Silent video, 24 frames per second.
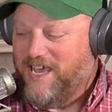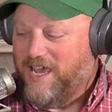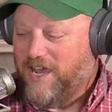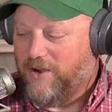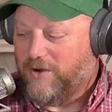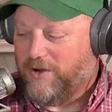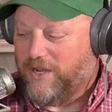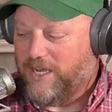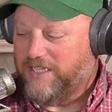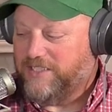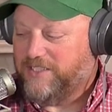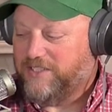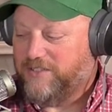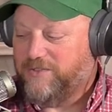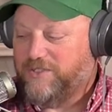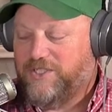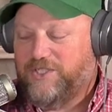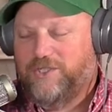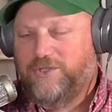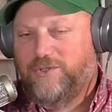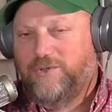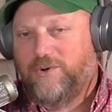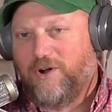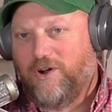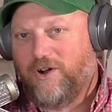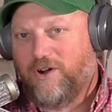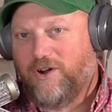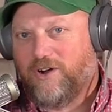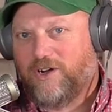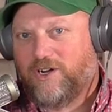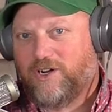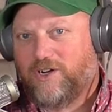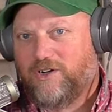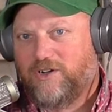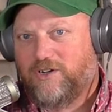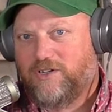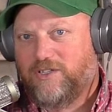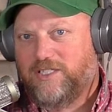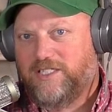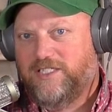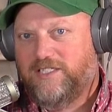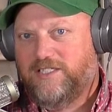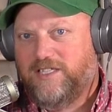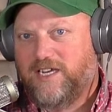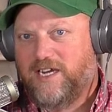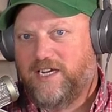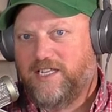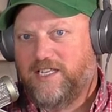Okay, so you are currently
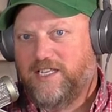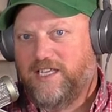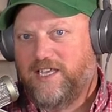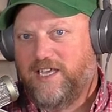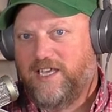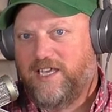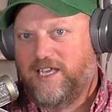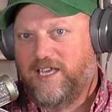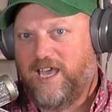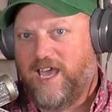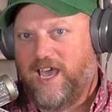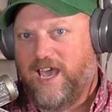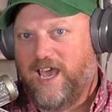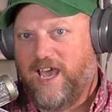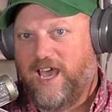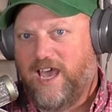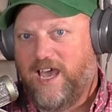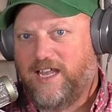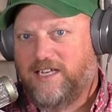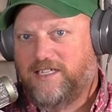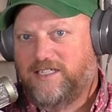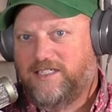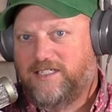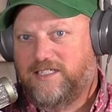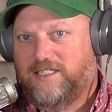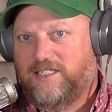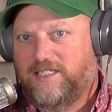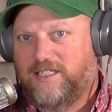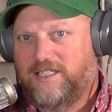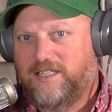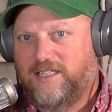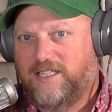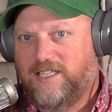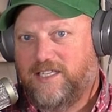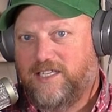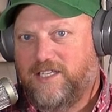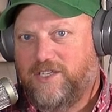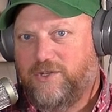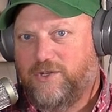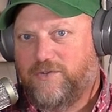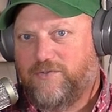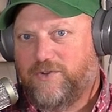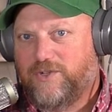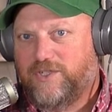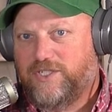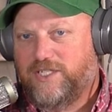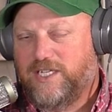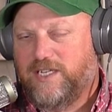studying at the
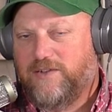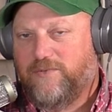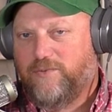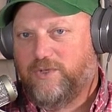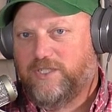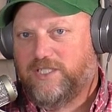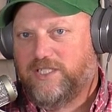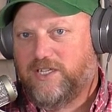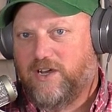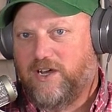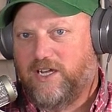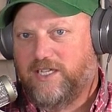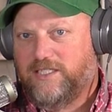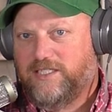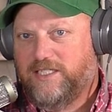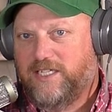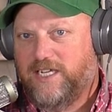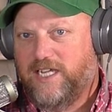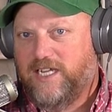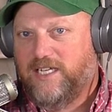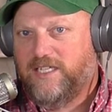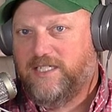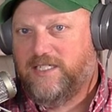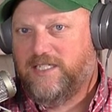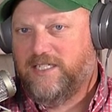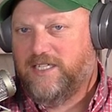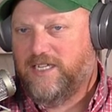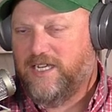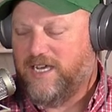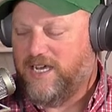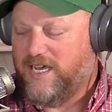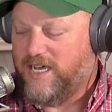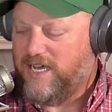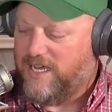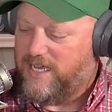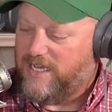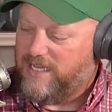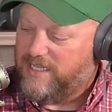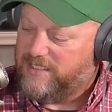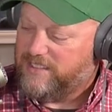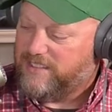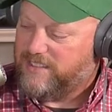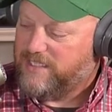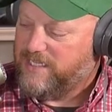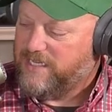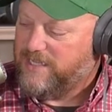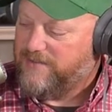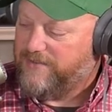University of Wisconsin at uh,
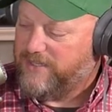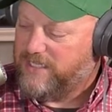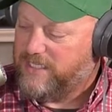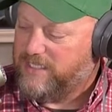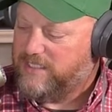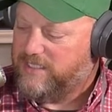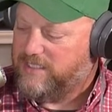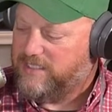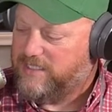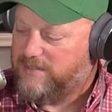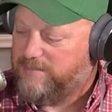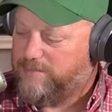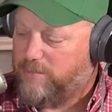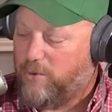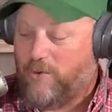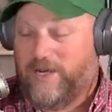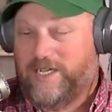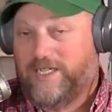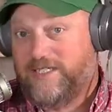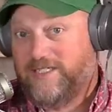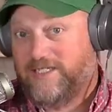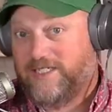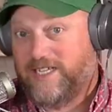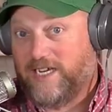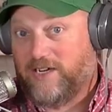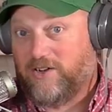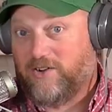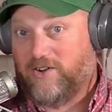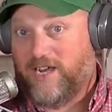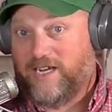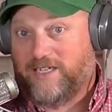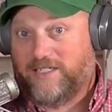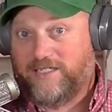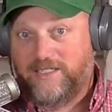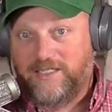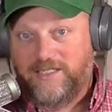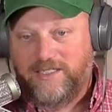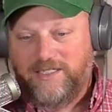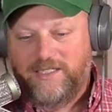Stevens Point, is that correct?